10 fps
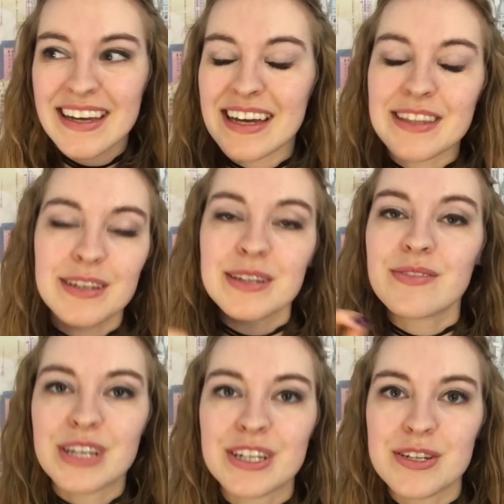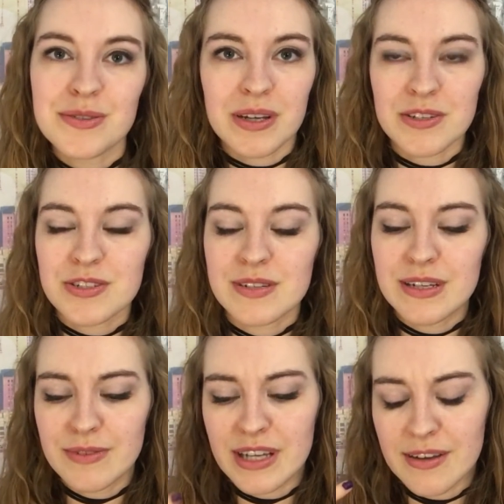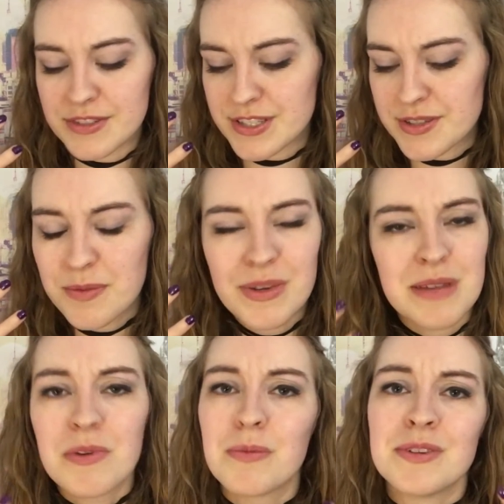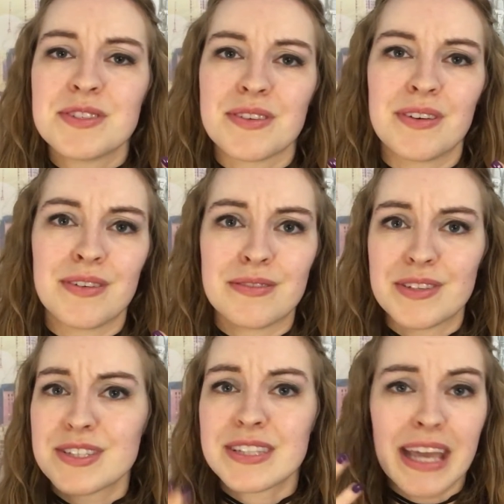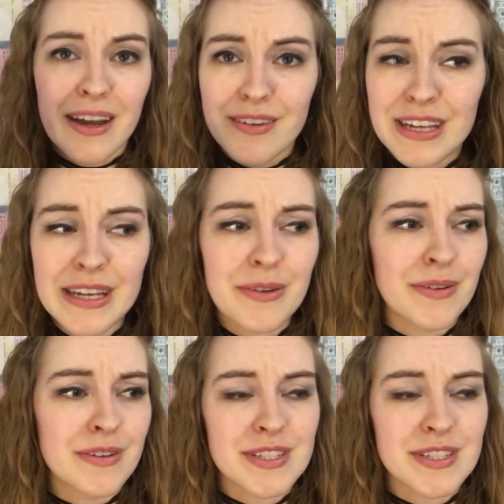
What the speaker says: I think living in a new country, we have just so many moments of scary or